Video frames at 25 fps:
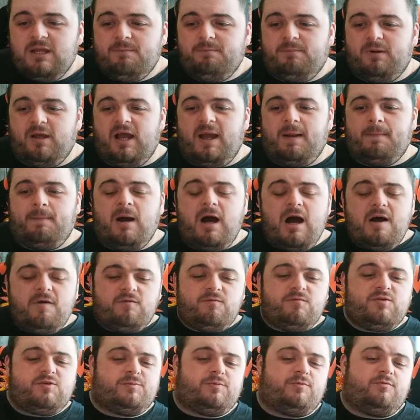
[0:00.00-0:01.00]
But apart
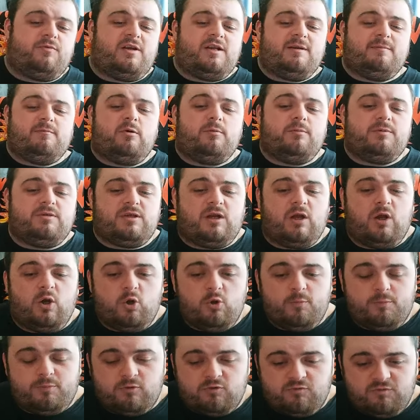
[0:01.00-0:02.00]
from sporadic moments of
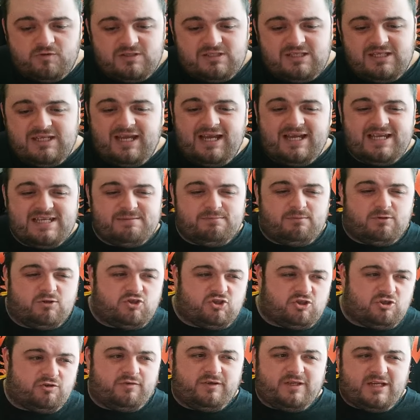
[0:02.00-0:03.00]
hope, Grizzly has
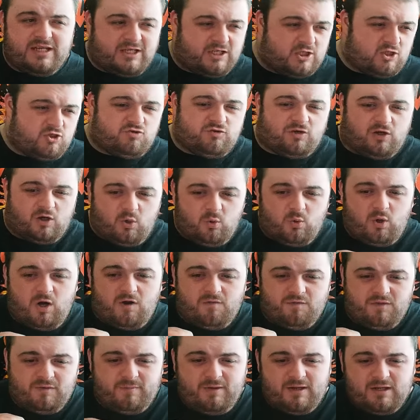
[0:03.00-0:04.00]
majority control
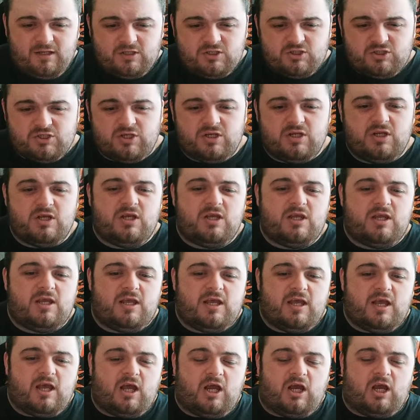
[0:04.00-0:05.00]
of the match.
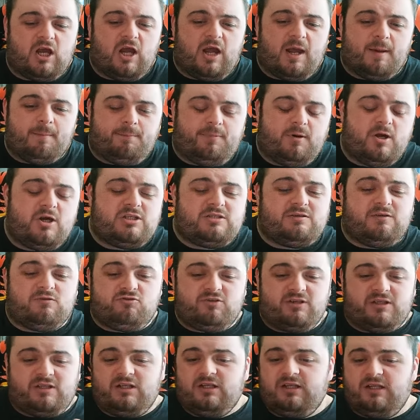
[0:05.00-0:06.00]
A burst of
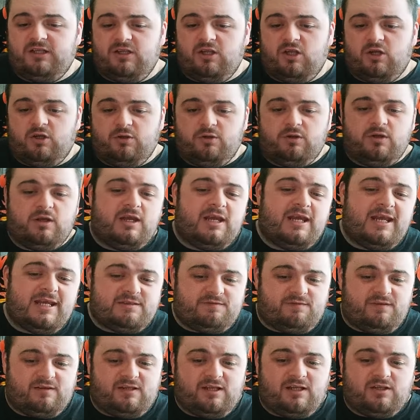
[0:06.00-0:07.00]
adrenaline though hits
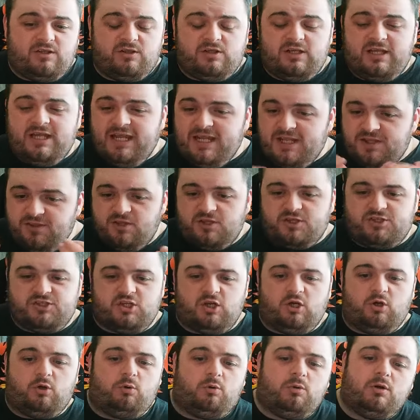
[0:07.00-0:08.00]
Van Landen in the
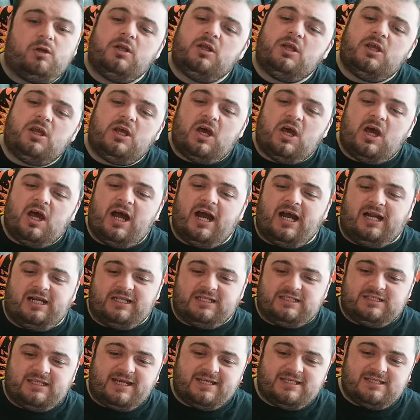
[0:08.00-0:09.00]
soul, and
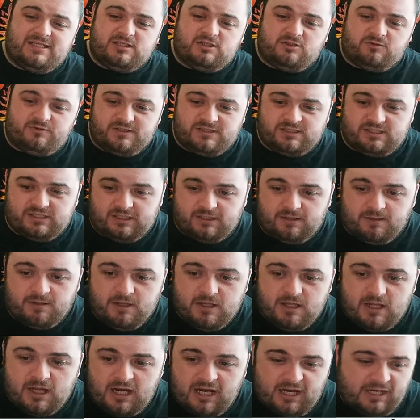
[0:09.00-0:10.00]
he takes it to Grizzly.
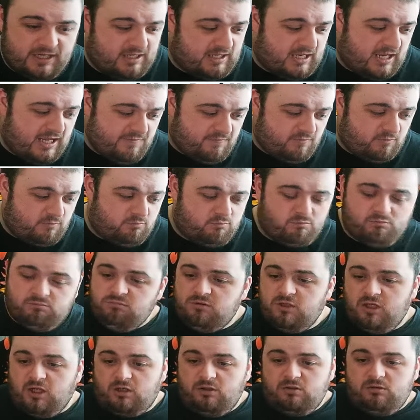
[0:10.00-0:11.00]
And even,
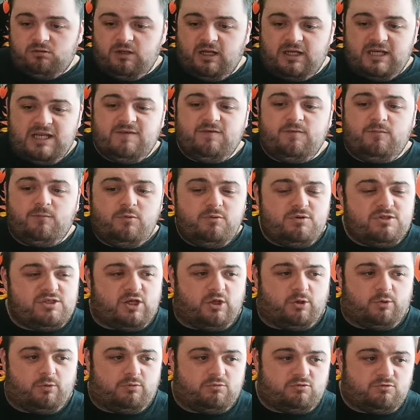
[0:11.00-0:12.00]
you know, and even
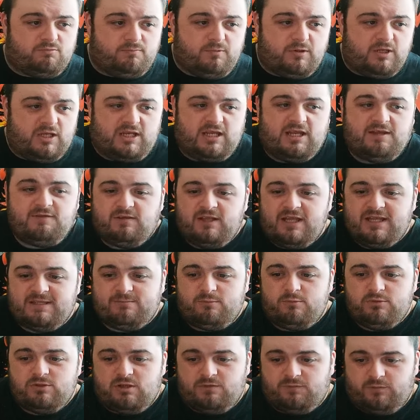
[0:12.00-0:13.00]
Musso. He even hits
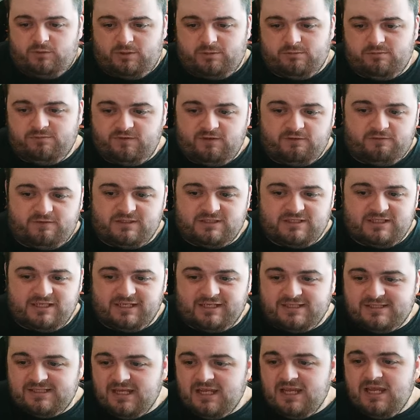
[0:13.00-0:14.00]
Musso a few times with various
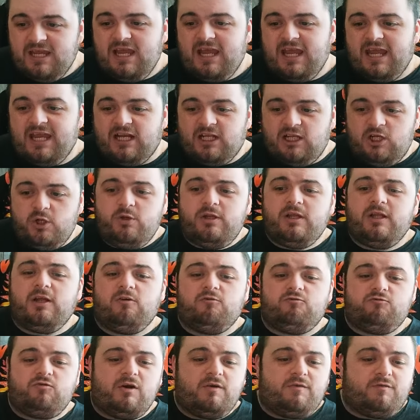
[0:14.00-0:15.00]
kicks, including a
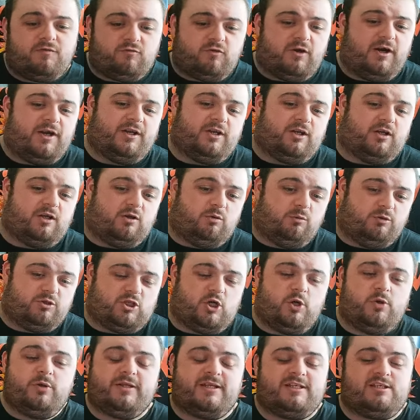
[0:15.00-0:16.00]
Rough Rider, which
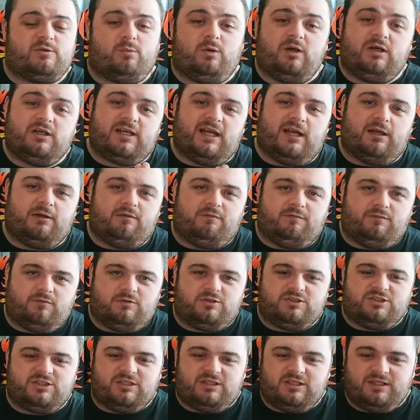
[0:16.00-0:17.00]
only gets a 1 count,
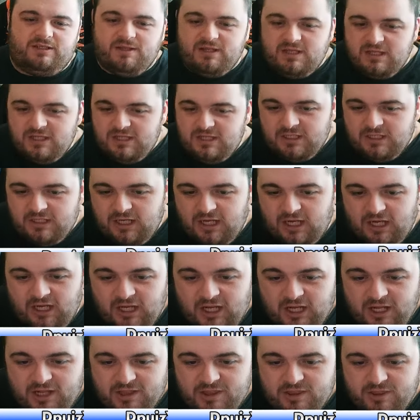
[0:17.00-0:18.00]
unfortunately.
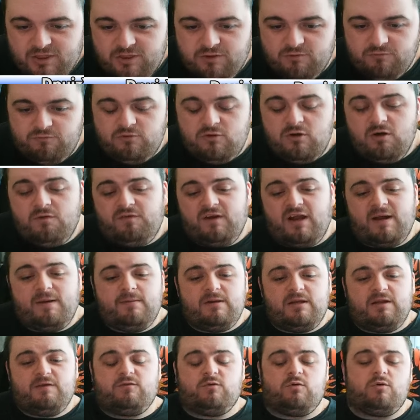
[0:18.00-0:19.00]
The Raw
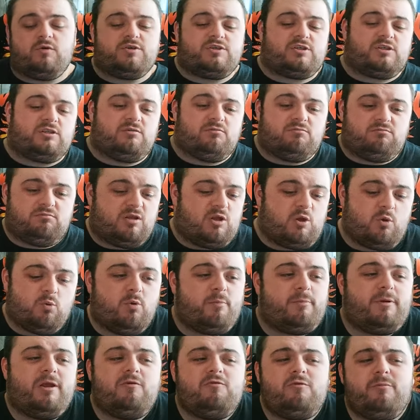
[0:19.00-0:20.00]
family, of course, it
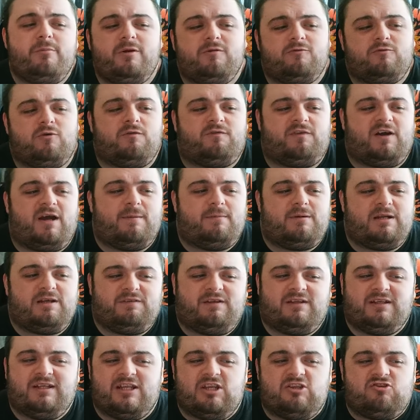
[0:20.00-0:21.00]
wouldn't be the Raw family if
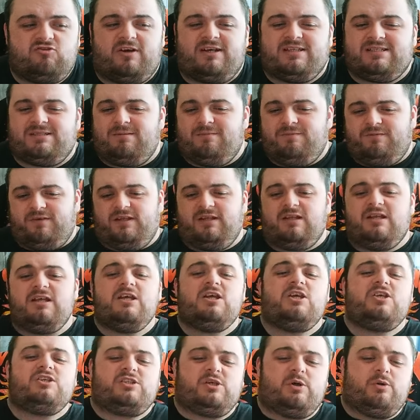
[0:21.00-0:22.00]
they didn't try something.
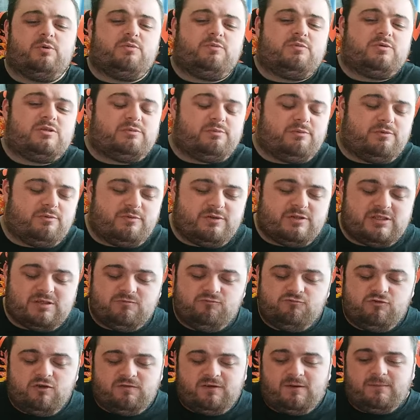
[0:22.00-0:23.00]
So
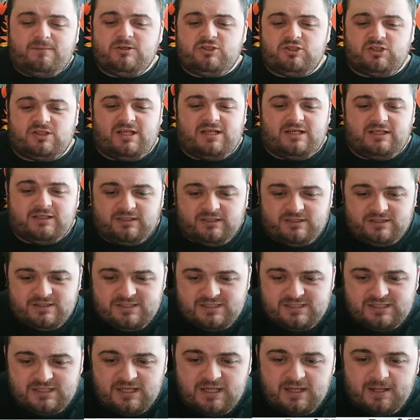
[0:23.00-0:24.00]
some Raw family
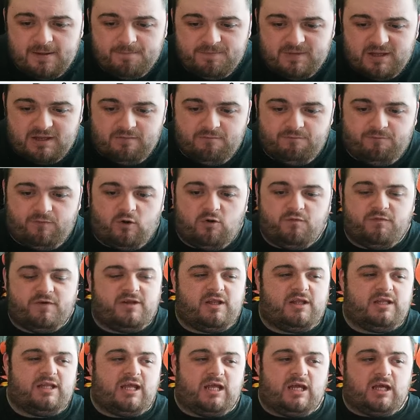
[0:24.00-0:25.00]
shenanigans
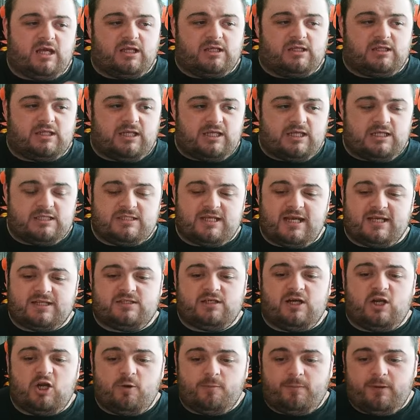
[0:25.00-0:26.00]
involving the tag
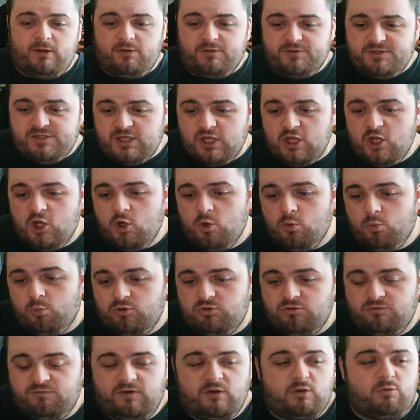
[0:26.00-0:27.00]
title belts, which
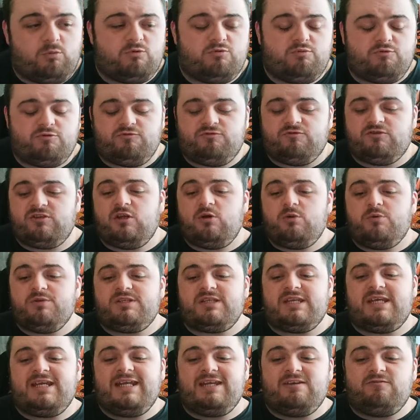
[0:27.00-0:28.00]

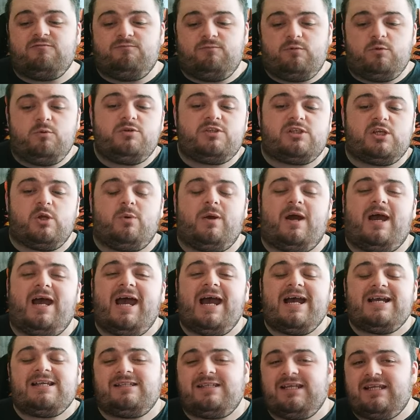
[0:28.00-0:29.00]
results in Musso
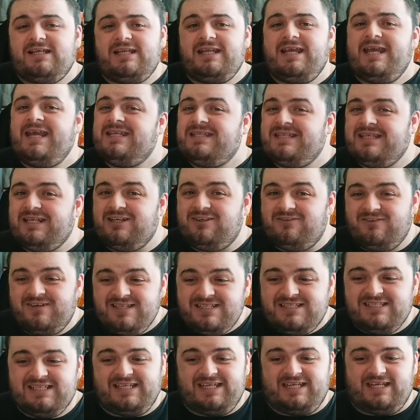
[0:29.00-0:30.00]
accidentally hitting
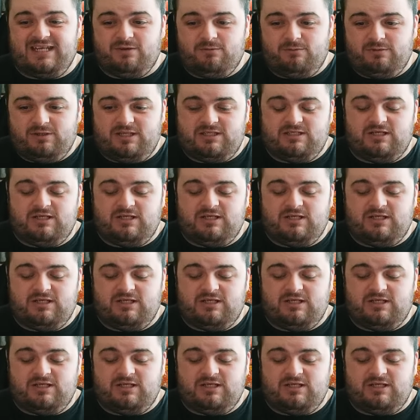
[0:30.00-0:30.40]
Grizzly with the